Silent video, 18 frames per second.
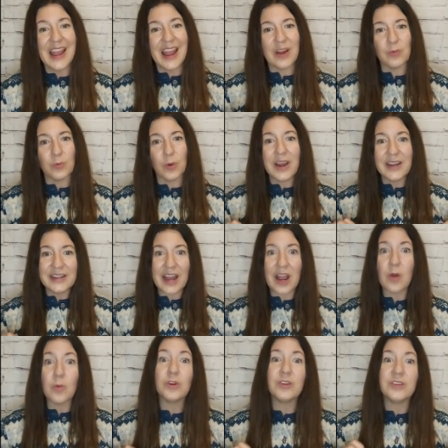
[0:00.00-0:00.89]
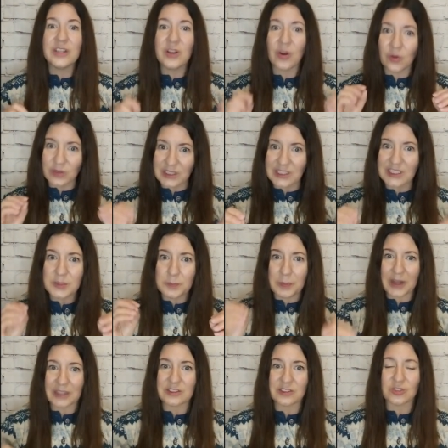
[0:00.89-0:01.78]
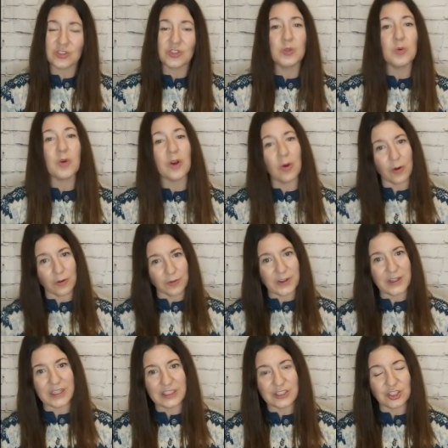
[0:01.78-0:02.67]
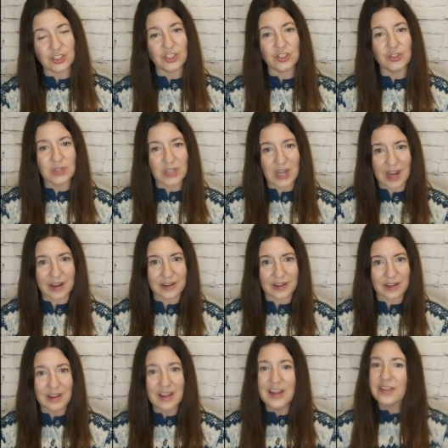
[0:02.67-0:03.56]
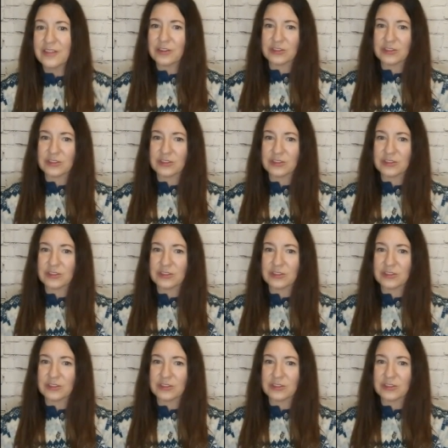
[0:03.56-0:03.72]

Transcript: And right now we're the only sponsors to our orphanage in Uganda.